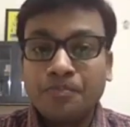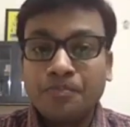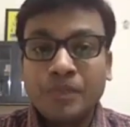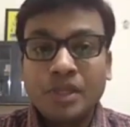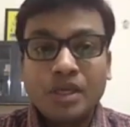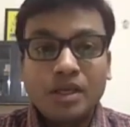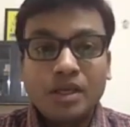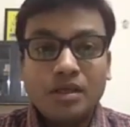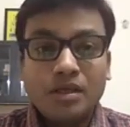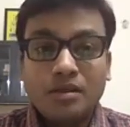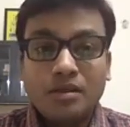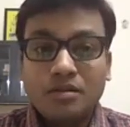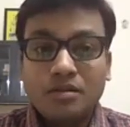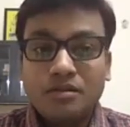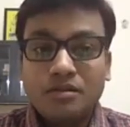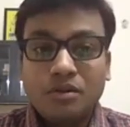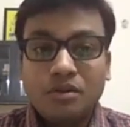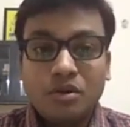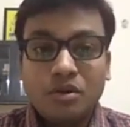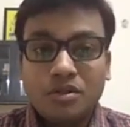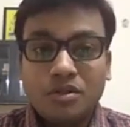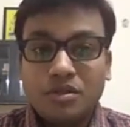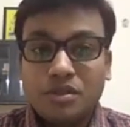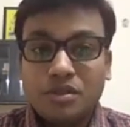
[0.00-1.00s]
the
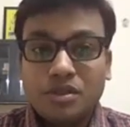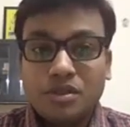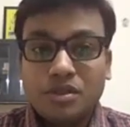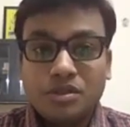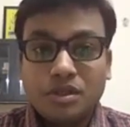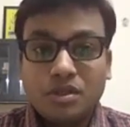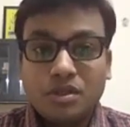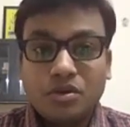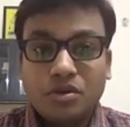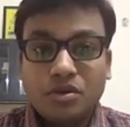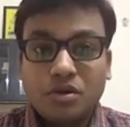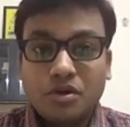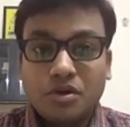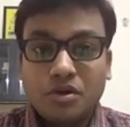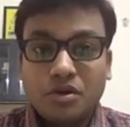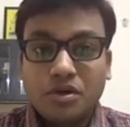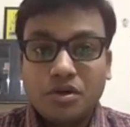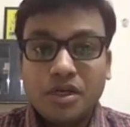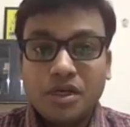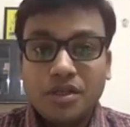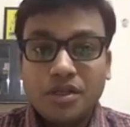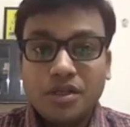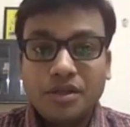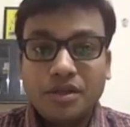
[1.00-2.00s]
logistics are not really
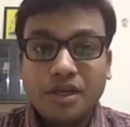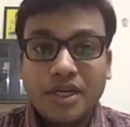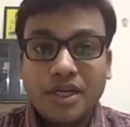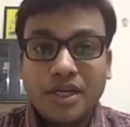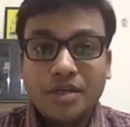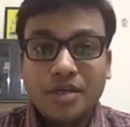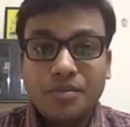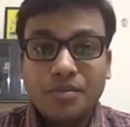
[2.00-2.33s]
in the right